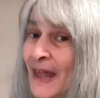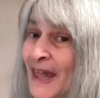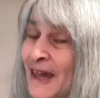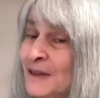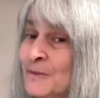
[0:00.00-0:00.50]

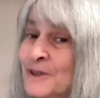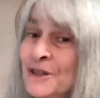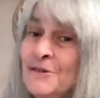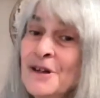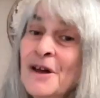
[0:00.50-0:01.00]
And when
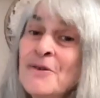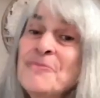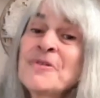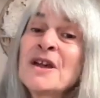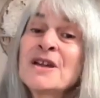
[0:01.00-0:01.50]
you go
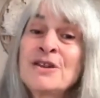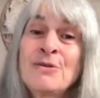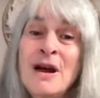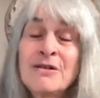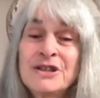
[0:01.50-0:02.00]

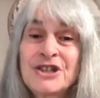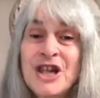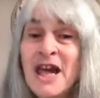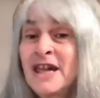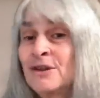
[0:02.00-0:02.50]
to our
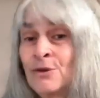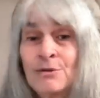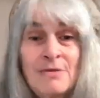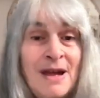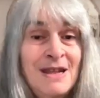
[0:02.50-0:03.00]
site or
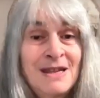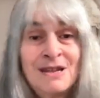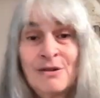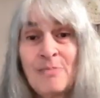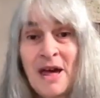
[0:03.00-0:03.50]
right in
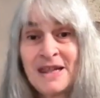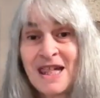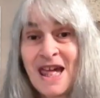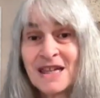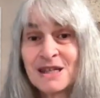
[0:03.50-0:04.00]
your
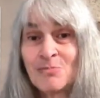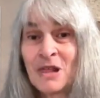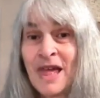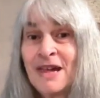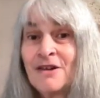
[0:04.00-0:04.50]
podcast
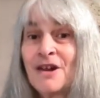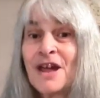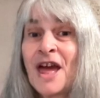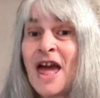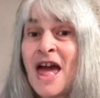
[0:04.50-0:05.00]
player,
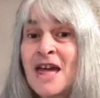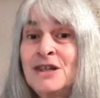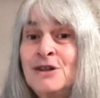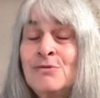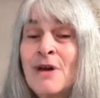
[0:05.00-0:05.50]

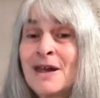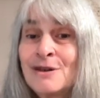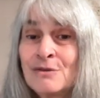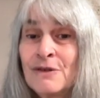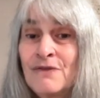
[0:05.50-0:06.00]
can you write
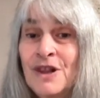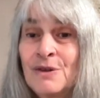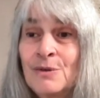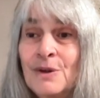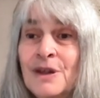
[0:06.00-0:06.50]
a
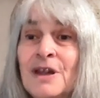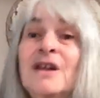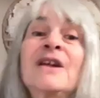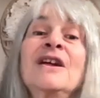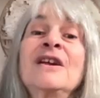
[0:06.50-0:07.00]
review?
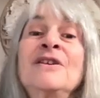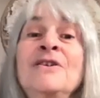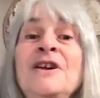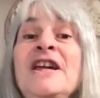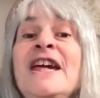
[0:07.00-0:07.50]

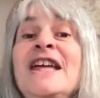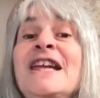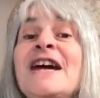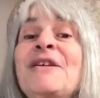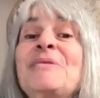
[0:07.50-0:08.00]
You're again
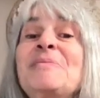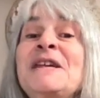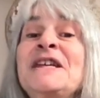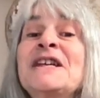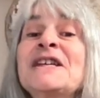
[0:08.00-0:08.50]

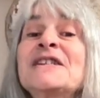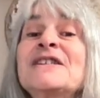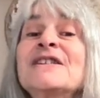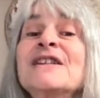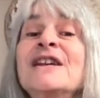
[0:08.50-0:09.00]
helping
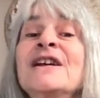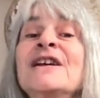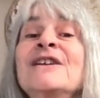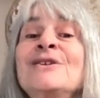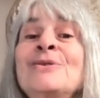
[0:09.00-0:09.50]
us
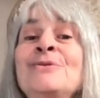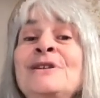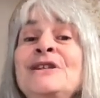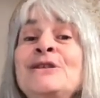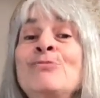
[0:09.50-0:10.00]
to
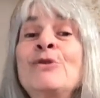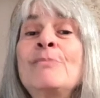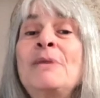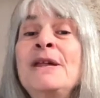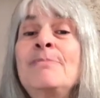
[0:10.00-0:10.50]
reach more
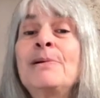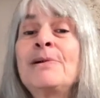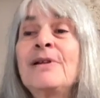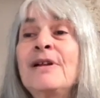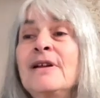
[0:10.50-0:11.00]

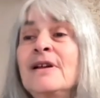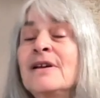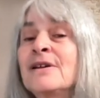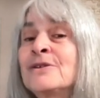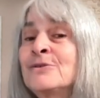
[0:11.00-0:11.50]
people.
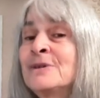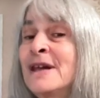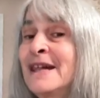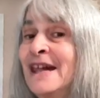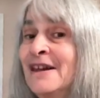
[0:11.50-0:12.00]
Because what I
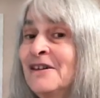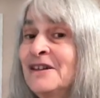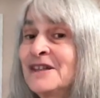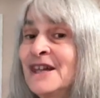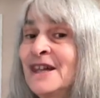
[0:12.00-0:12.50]

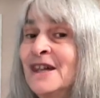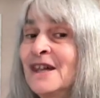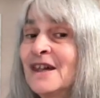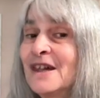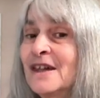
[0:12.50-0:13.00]
guarantee